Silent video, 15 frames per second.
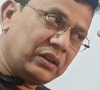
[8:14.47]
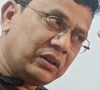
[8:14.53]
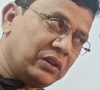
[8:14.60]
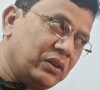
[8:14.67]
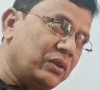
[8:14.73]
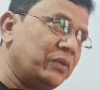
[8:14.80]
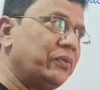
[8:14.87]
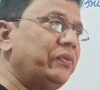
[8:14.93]

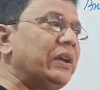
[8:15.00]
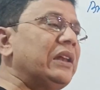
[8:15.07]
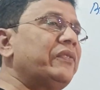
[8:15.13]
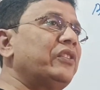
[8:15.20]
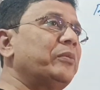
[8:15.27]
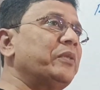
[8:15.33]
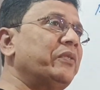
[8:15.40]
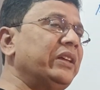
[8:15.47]
fell
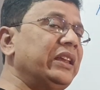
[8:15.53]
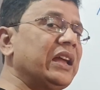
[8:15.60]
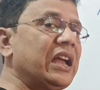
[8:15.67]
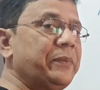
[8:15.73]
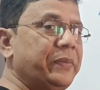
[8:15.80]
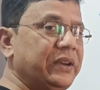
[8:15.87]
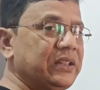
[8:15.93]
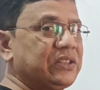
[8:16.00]
from a very
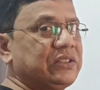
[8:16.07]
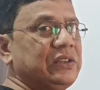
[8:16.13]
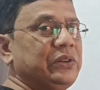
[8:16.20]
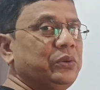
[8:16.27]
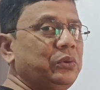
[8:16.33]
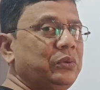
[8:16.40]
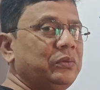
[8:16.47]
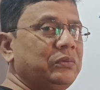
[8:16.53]
high pedestal
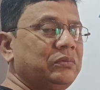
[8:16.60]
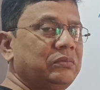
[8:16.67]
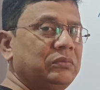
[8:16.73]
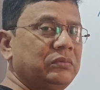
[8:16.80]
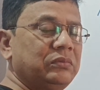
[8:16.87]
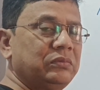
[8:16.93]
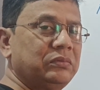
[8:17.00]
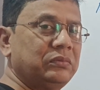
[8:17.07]
to
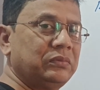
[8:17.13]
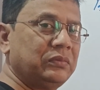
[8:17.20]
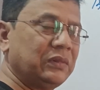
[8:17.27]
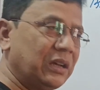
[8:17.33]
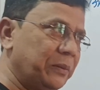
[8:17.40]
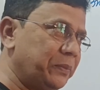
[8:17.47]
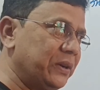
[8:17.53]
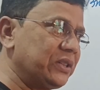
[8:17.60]

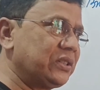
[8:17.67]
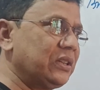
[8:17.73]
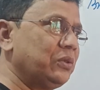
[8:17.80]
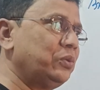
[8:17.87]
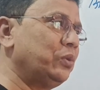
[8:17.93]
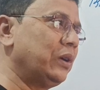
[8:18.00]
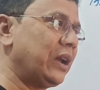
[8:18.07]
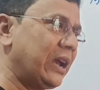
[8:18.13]
a person
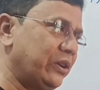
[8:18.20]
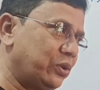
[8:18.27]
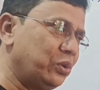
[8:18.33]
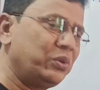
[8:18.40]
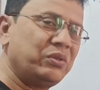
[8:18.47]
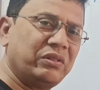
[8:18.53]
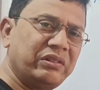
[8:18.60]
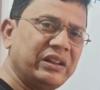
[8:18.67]
who had
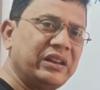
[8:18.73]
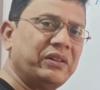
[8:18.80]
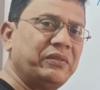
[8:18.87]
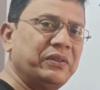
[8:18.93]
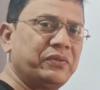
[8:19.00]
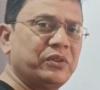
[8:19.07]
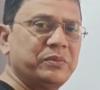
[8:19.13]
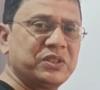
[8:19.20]
to run
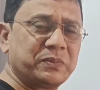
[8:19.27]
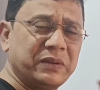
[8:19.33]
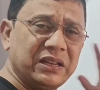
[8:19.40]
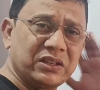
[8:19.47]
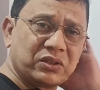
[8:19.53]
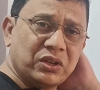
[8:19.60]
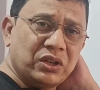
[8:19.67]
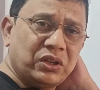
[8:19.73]
away from his
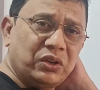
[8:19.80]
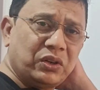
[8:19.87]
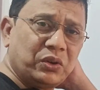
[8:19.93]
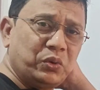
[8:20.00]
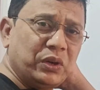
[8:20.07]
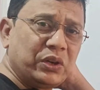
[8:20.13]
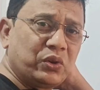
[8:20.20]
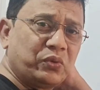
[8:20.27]
place. He
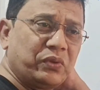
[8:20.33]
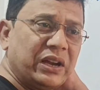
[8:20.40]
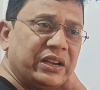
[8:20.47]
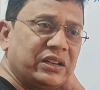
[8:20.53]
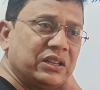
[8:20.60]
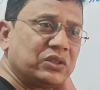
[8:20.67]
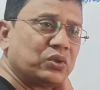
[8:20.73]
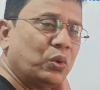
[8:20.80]
had to
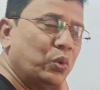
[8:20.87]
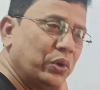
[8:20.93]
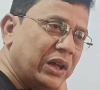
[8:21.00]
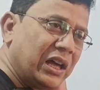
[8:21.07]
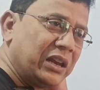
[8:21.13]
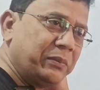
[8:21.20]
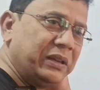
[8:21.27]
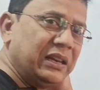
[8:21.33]
fight his own
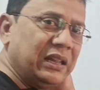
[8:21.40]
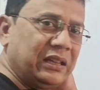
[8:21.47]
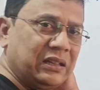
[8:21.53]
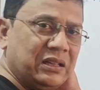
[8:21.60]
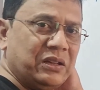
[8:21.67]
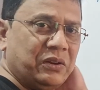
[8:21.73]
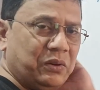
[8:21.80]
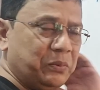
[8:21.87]
army,
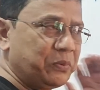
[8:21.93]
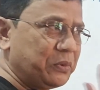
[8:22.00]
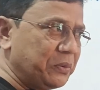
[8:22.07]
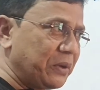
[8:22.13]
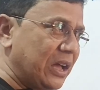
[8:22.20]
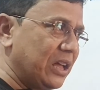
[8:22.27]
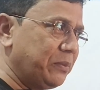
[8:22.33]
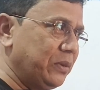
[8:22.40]
like
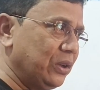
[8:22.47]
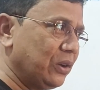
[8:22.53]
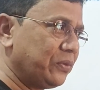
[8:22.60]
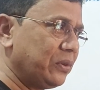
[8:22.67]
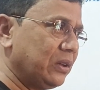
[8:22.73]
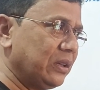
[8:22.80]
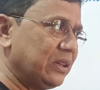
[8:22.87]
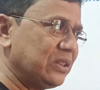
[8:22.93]
army
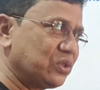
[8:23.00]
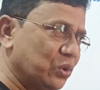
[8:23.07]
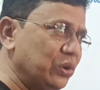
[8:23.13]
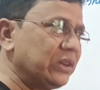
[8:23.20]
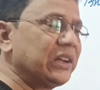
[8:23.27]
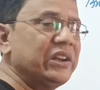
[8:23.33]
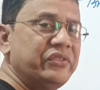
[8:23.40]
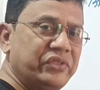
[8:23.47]
of his
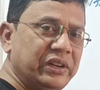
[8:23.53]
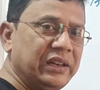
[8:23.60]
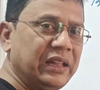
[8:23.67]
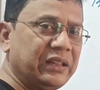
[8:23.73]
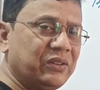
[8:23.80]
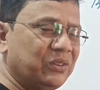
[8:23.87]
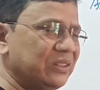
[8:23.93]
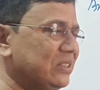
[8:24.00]
own country,
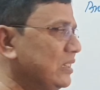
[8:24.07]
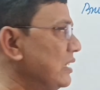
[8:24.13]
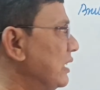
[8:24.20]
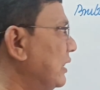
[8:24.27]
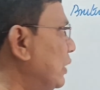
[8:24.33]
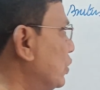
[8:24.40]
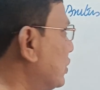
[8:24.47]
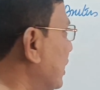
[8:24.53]
like
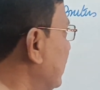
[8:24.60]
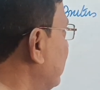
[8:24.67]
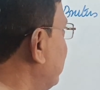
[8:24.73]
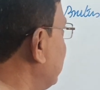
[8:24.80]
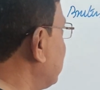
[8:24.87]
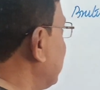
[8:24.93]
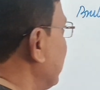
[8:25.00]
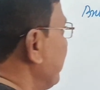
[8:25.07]
those kind
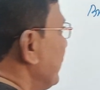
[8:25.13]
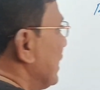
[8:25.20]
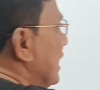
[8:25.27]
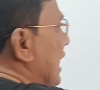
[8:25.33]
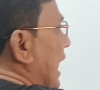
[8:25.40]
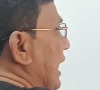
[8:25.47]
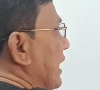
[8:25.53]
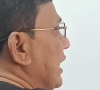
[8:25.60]
of things. Okay,
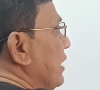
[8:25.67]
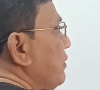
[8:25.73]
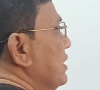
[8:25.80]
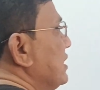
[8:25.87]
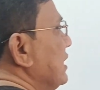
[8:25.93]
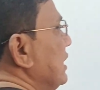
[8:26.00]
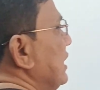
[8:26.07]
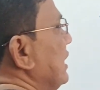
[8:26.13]
and here
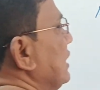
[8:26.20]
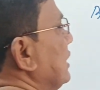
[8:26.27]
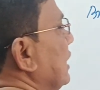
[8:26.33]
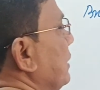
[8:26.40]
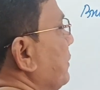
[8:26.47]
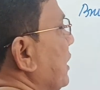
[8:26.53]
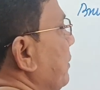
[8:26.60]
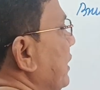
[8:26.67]
we see
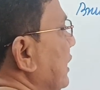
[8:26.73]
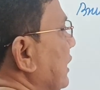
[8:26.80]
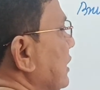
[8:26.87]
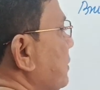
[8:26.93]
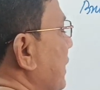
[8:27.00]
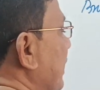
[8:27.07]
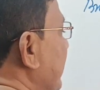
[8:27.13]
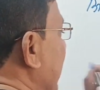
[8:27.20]
him committing
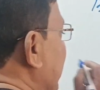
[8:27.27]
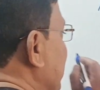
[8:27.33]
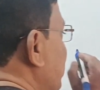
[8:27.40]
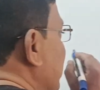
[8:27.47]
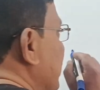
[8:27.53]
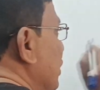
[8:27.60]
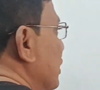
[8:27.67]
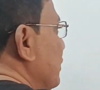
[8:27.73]
this blunder, and
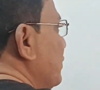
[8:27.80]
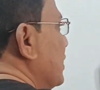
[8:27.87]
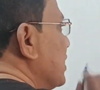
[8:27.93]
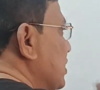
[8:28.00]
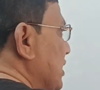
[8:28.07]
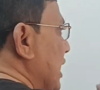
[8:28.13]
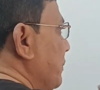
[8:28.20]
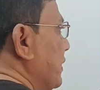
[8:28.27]
this was not the
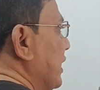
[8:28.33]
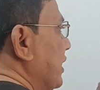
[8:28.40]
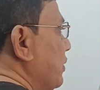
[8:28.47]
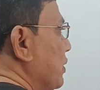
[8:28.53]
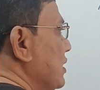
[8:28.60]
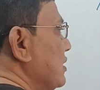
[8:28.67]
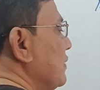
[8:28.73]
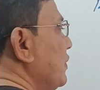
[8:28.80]
first time that
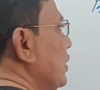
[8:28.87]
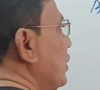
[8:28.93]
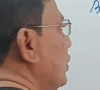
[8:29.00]
he was